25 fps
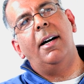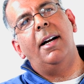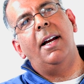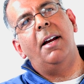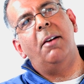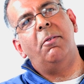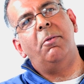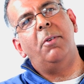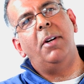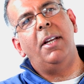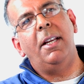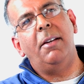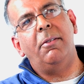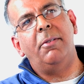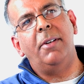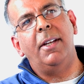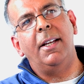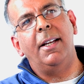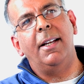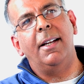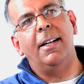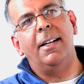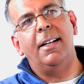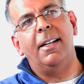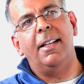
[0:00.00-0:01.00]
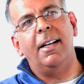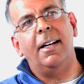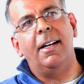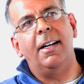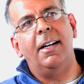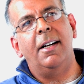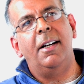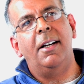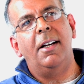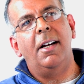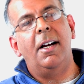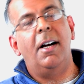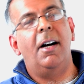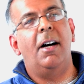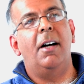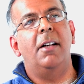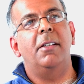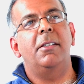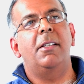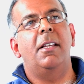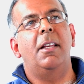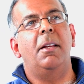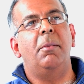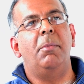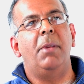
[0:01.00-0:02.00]
every evening and
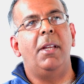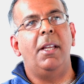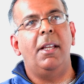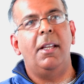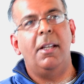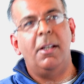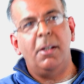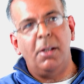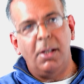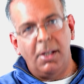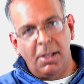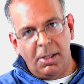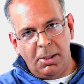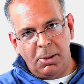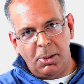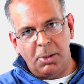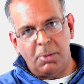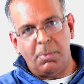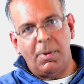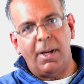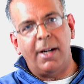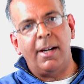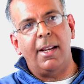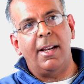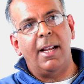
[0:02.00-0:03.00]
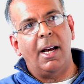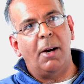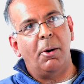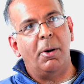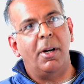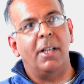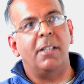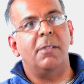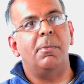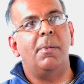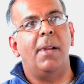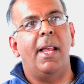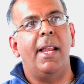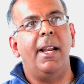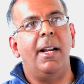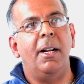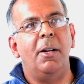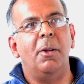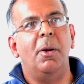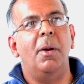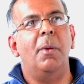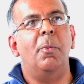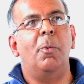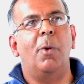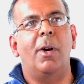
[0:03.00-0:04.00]
asking me to spend an hour explaining
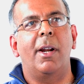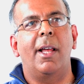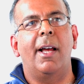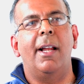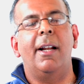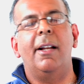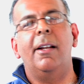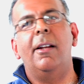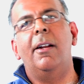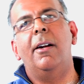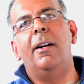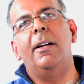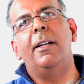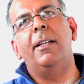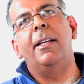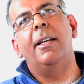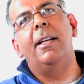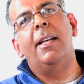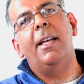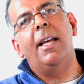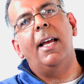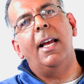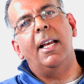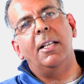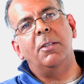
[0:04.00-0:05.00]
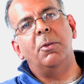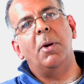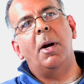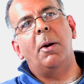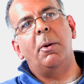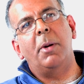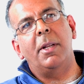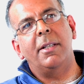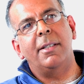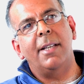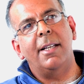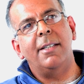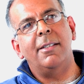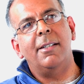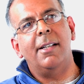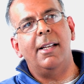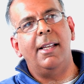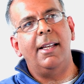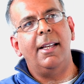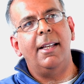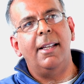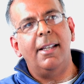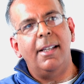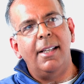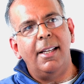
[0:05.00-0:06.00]
to him what I'd learned. And so I would
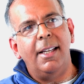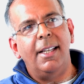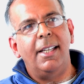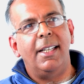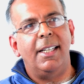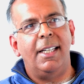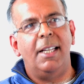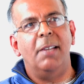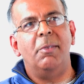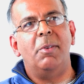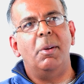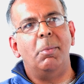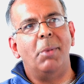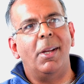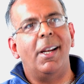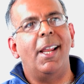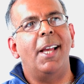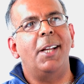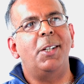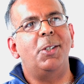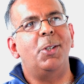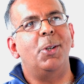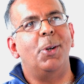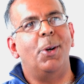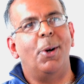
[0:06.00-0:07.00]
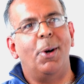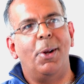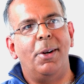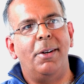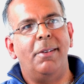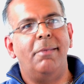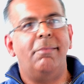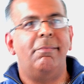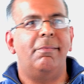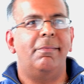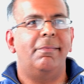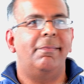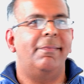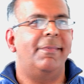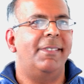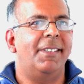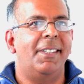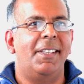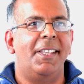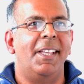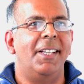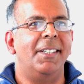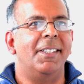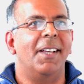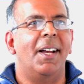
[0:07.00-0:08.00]
essentially give him a lecture on
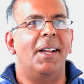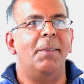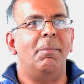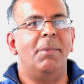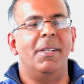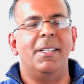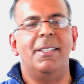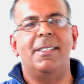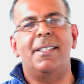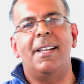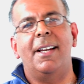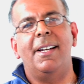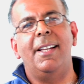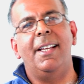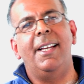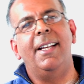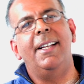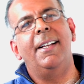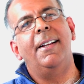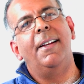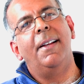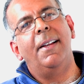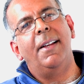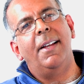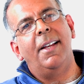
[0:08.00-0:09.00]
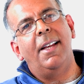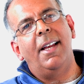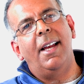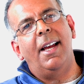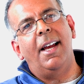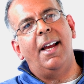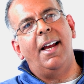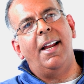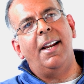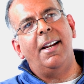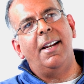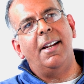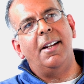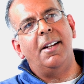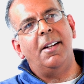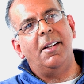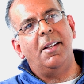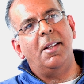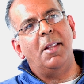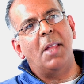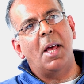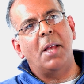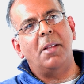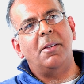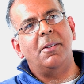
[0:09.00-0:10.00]
things I'd been studying. And
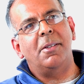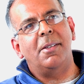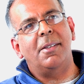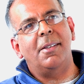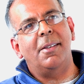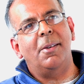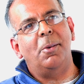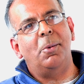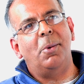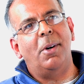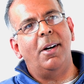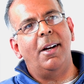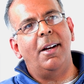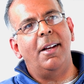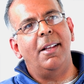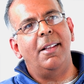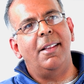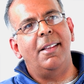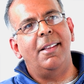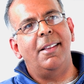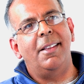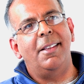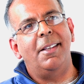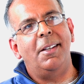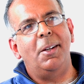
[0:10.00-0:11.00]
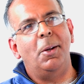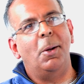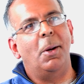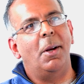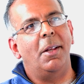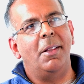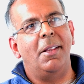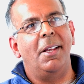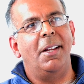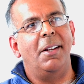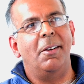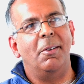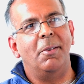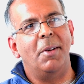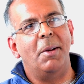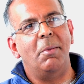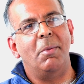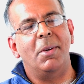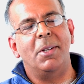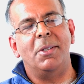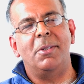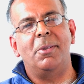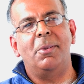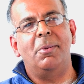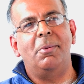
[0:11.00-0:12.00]
that's why I think of him
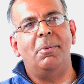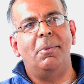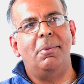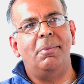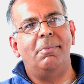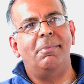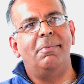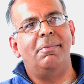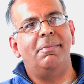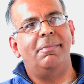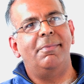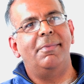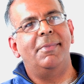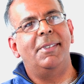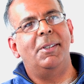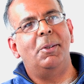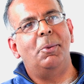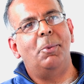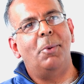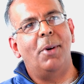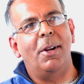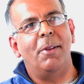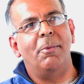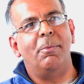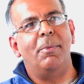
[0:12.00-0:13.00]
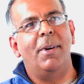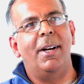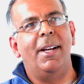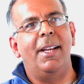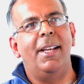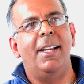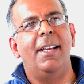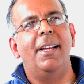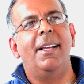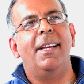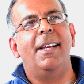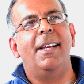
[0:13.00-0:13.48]
as one of my